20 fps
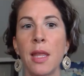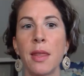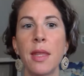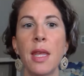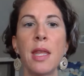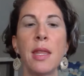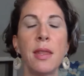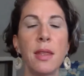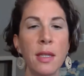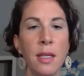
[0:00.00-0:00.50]

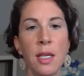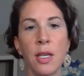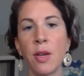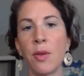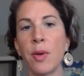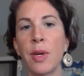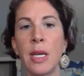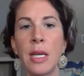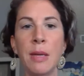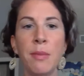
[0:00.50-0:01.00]
Then,
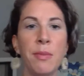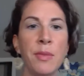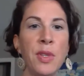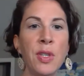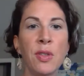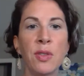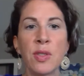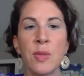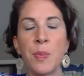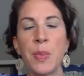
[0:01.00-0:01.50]

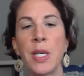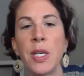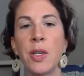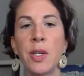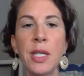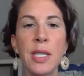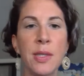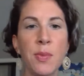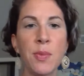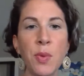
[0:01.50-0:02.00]
there's
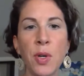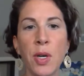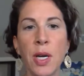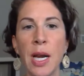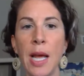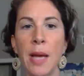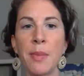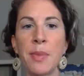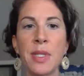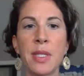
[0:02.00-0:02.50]
periods where it
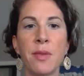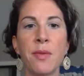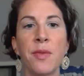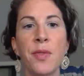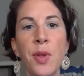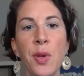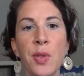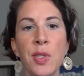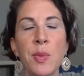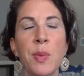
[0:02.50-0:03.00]
ebbs and
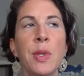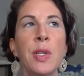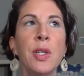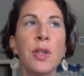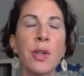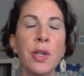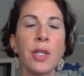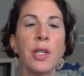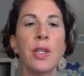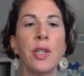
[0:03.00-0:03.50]
flows, but
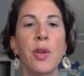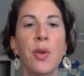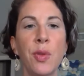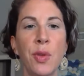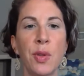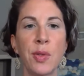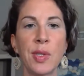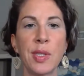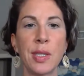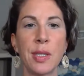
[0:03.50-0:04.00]
you're going to know
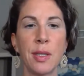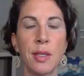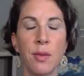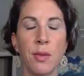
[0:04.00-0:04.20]
those